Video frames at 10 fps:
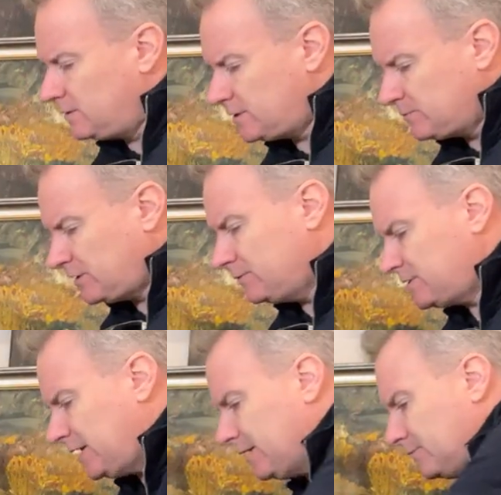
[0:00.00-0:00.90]
Sometimes
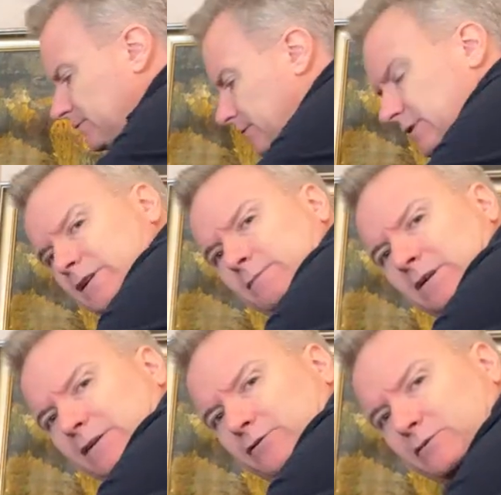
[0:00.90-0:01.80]
they have a little
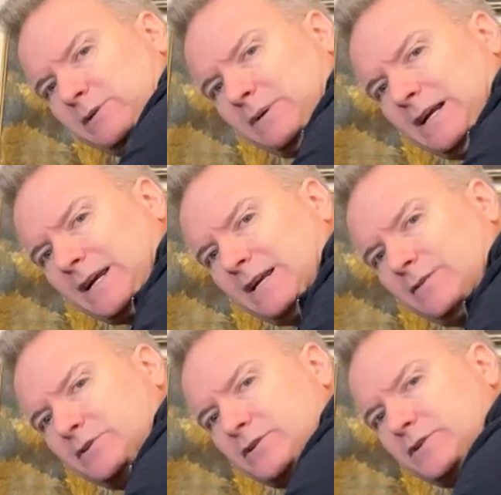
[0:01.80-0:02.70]
platform on the
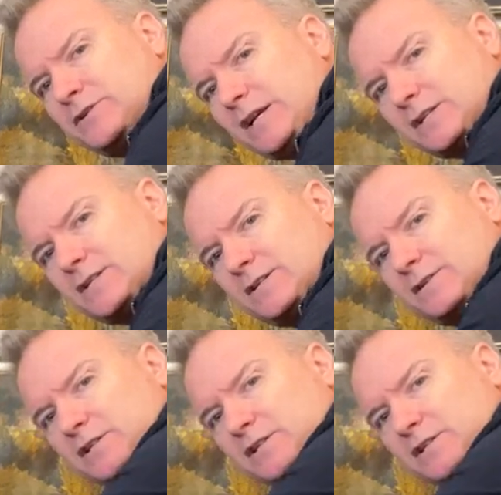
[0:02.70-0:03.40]
back with two sticks